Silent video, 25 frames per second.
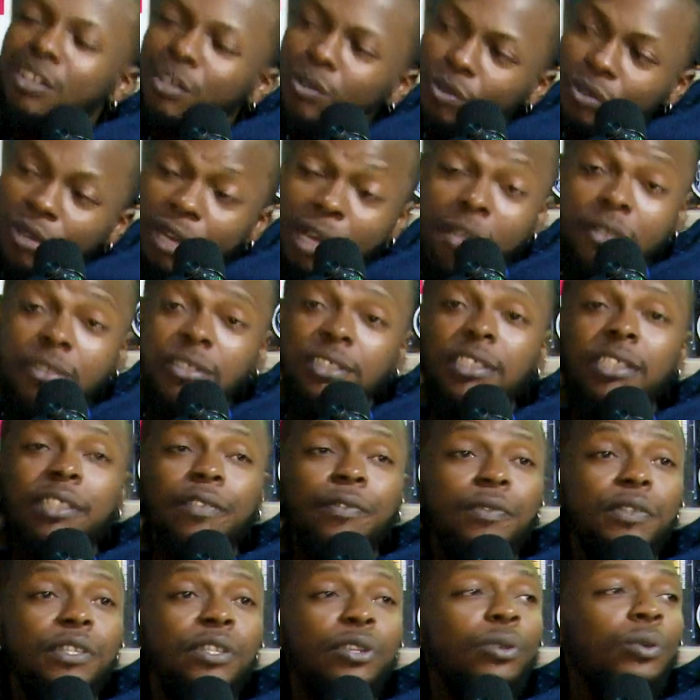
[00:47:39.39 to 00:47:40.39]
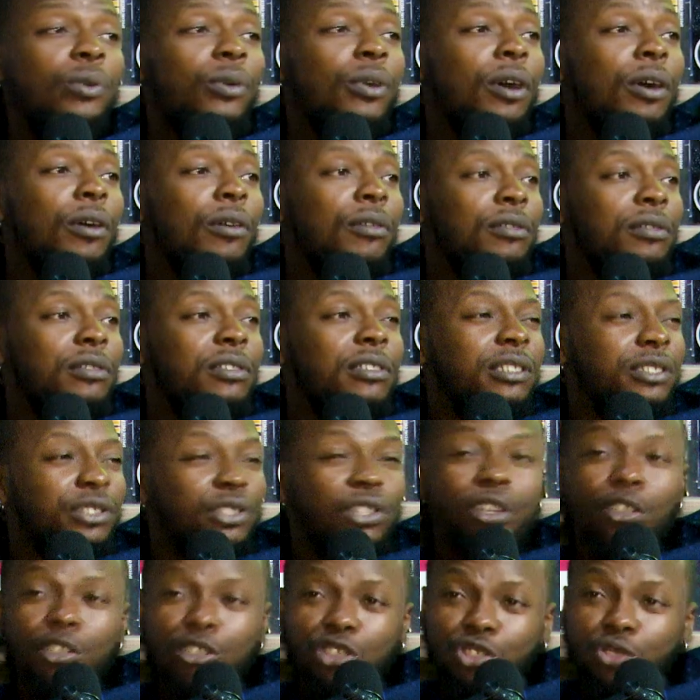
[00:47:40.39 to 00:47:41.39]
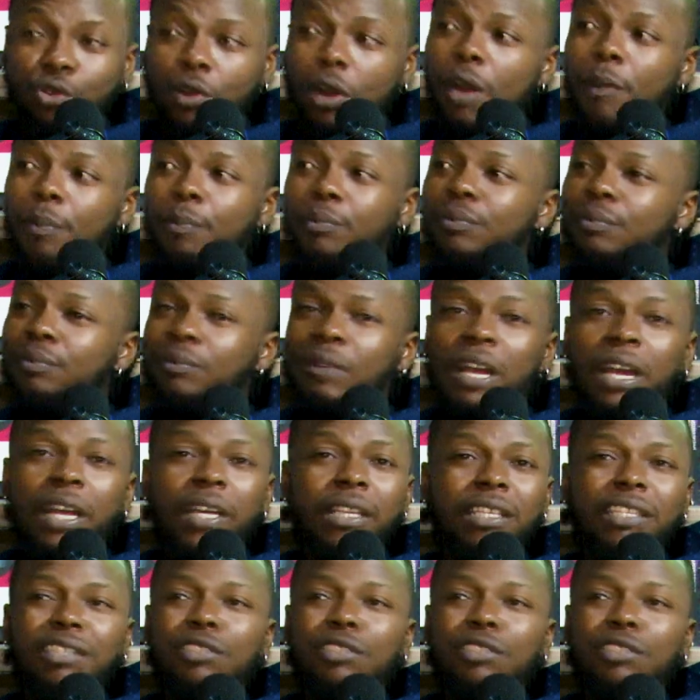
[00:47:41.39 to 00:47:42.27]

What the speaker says: when I go see the video now, it's gonna drop like